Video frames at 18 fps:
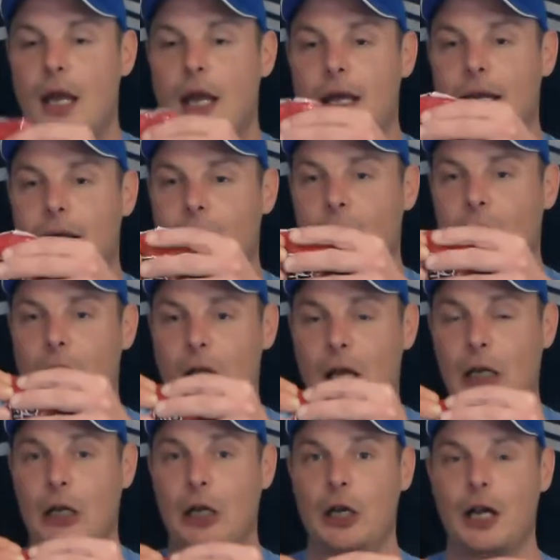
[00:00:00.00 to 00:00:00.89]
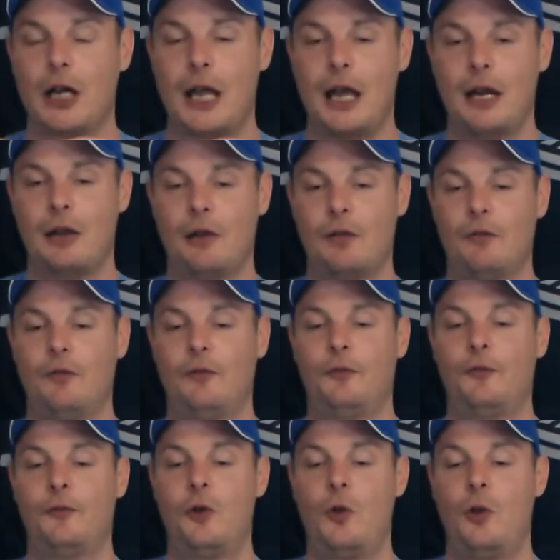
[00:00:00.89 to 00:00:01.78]
And then we're going to kind of
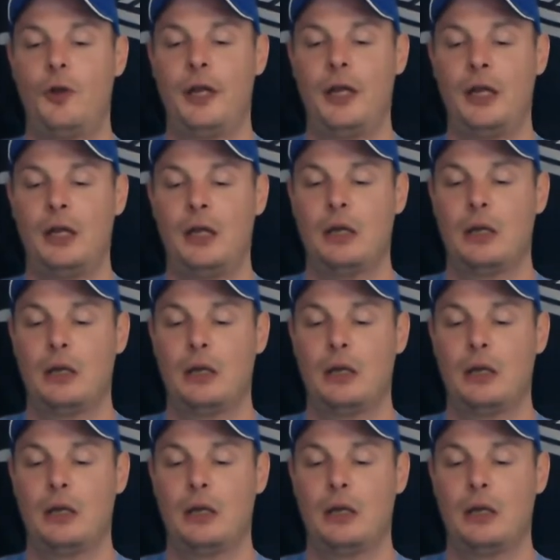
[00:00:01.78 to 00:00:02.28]
fold it.